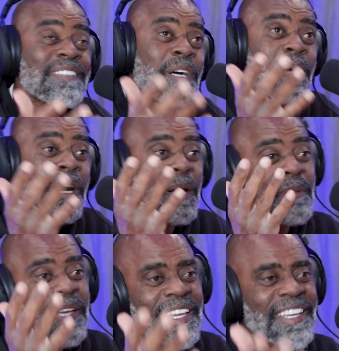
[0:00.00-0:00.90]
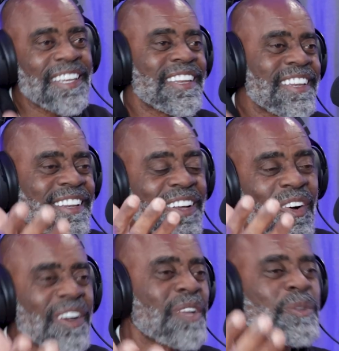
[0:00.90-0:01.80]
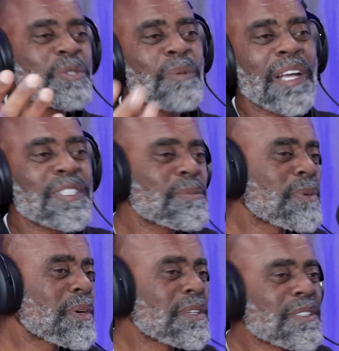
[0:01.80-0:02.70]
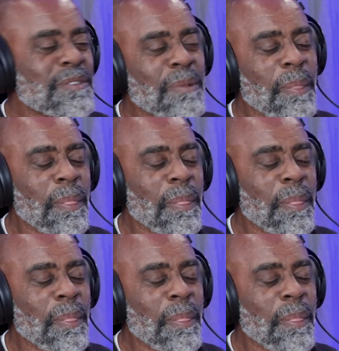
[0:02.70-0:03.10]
I mean, are they responsible?